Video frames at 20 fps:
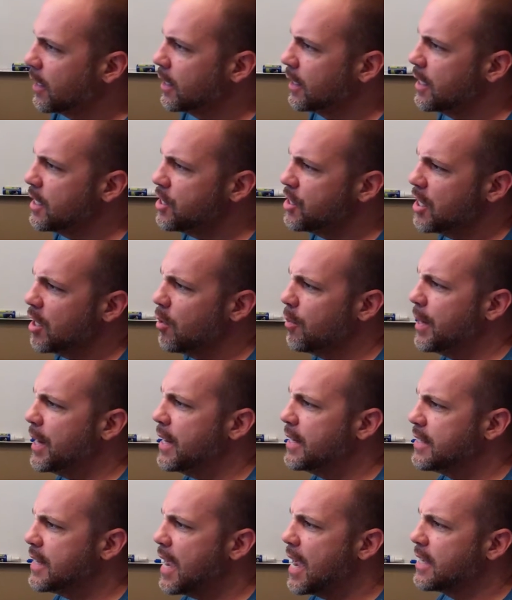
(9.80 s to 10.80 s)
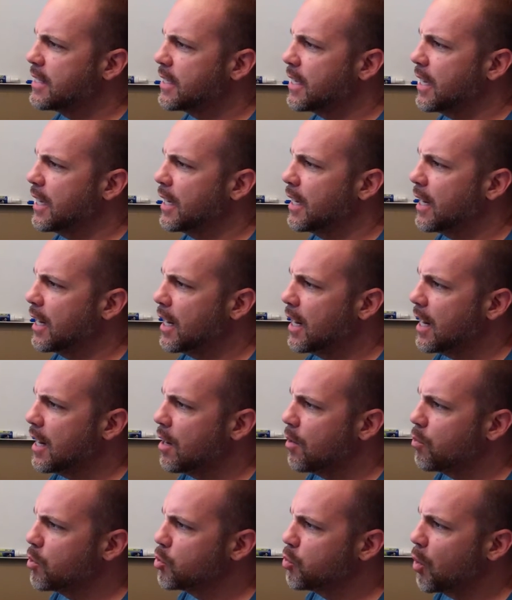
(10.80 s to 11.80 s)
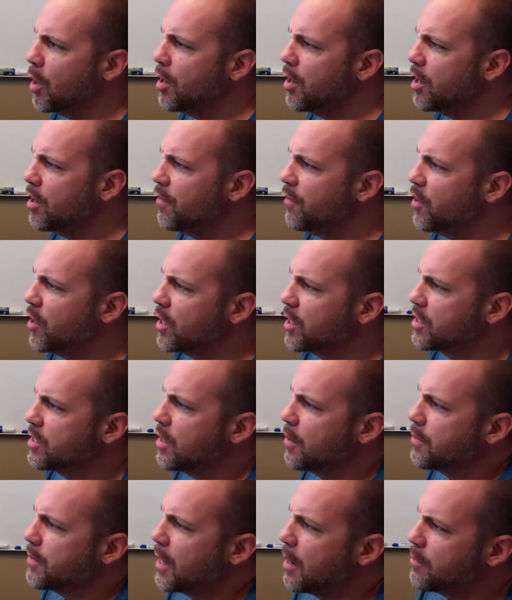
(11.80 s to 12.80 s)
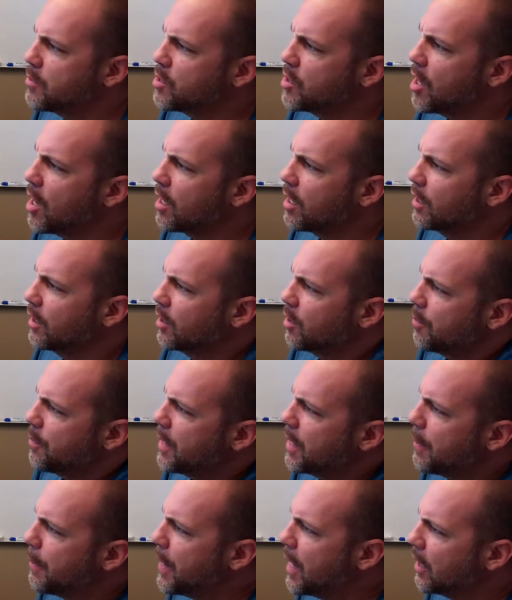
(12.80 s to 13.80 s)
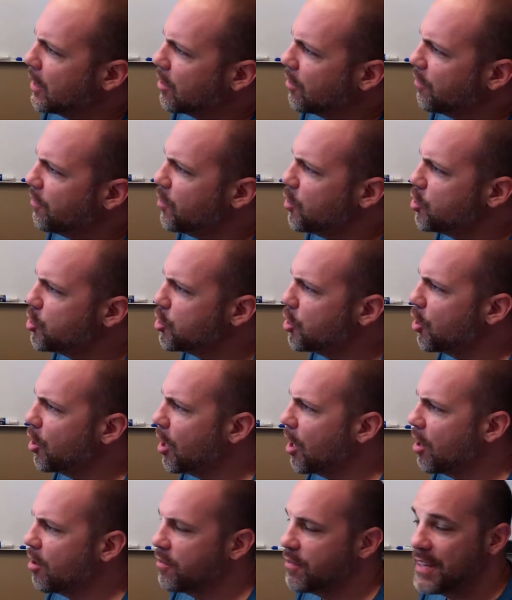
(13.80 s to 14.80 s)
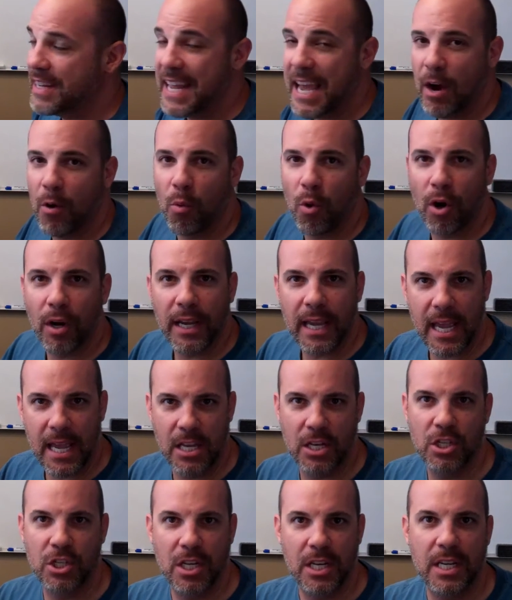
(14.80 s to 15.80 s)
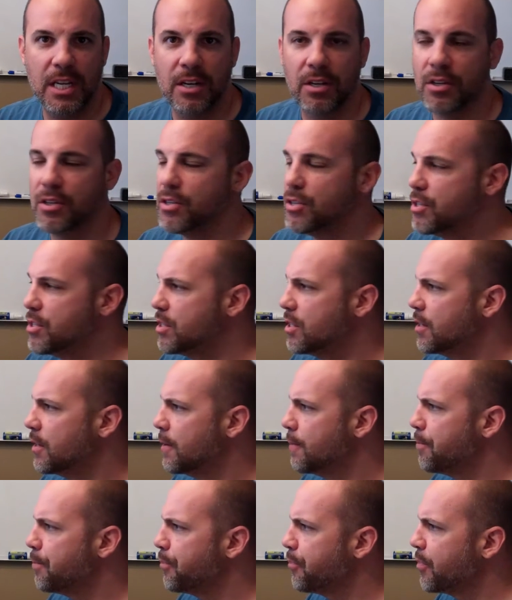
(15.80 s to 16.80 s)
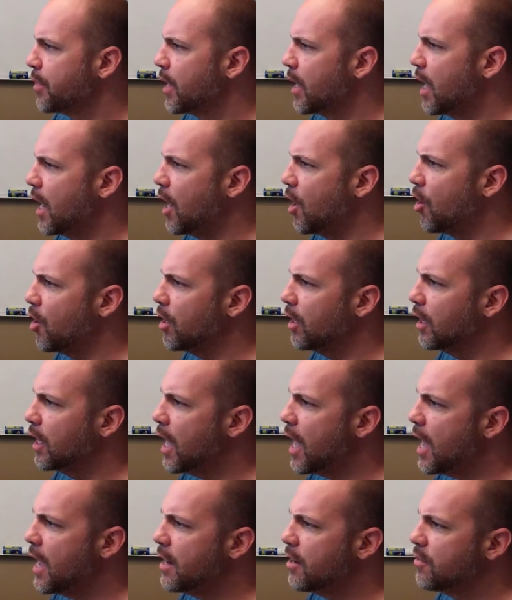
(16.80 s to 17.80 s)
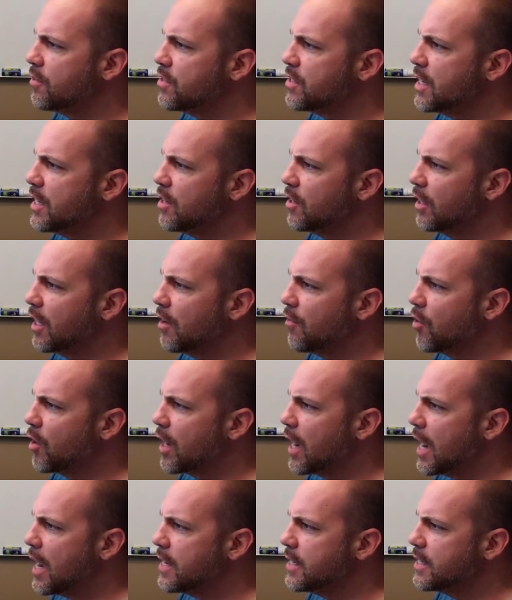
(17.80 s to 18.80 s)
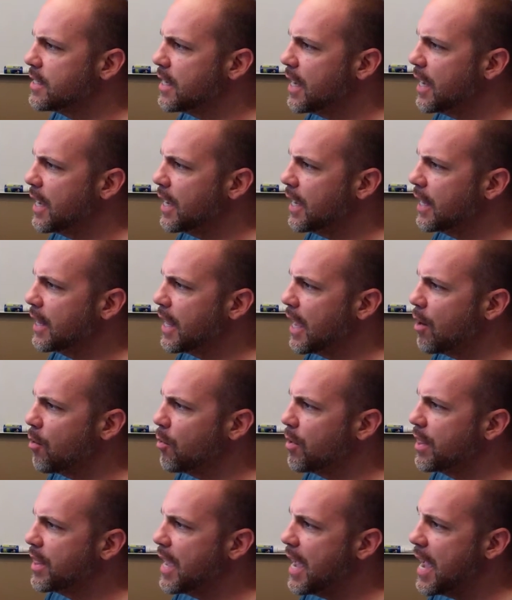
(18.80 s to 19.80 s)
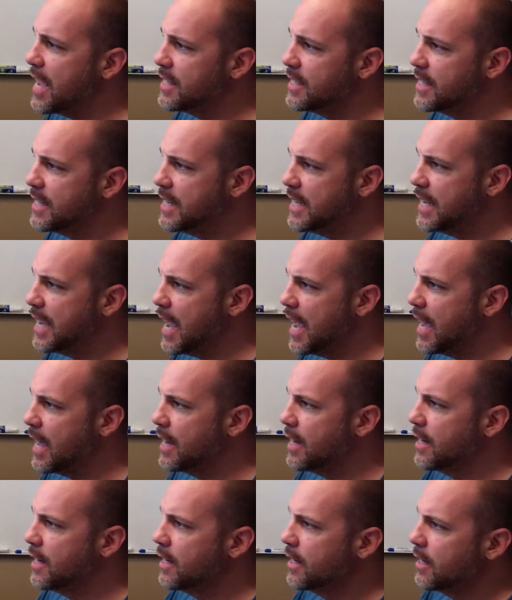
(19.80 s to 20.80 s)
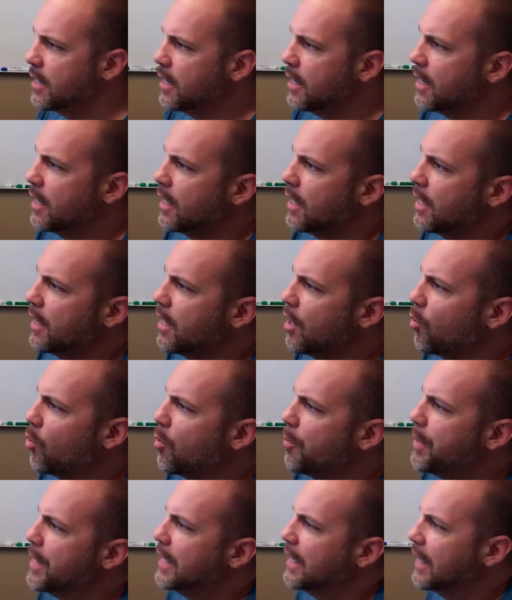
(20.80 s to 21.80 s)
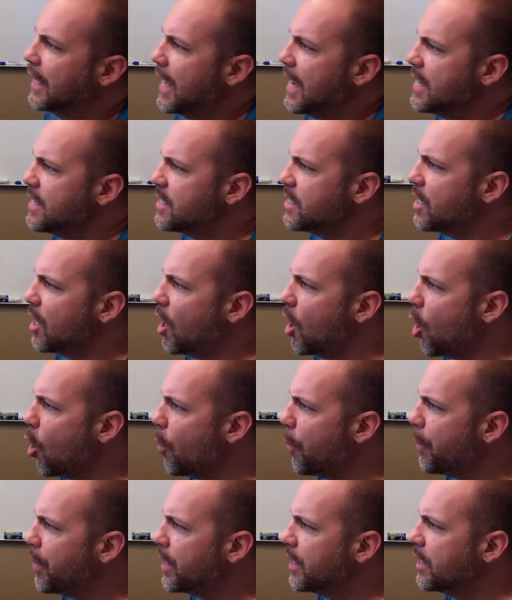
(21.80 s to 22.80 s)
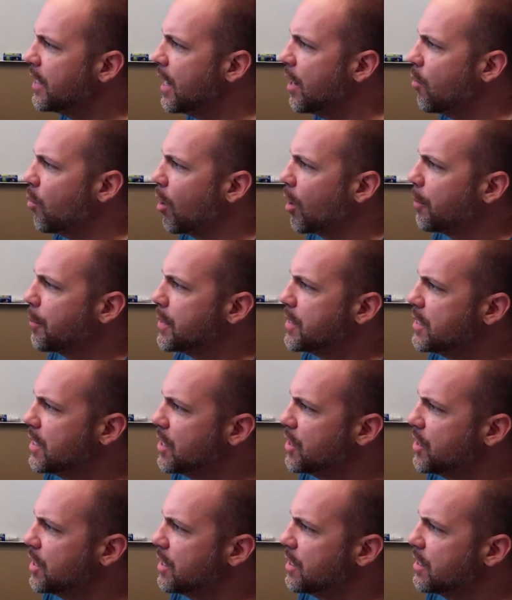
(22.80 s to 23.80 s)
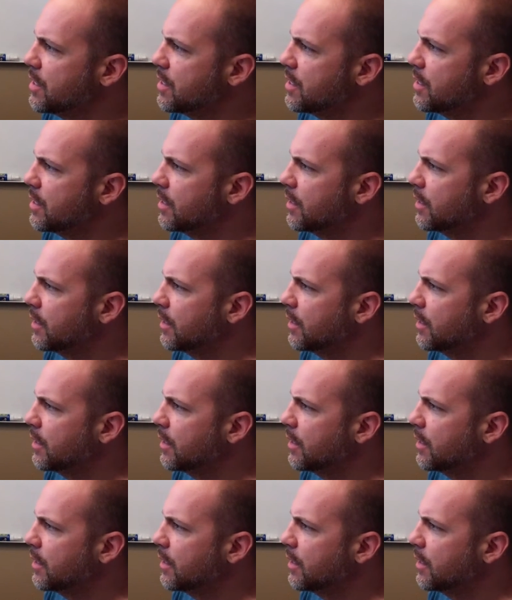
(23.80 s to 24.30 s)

This gentleman is asking, was wondering if you could sometimes talk a little bit about the future of network engineers. I heard a lot of senior level guys saying that with SDN, there will be less open network positions,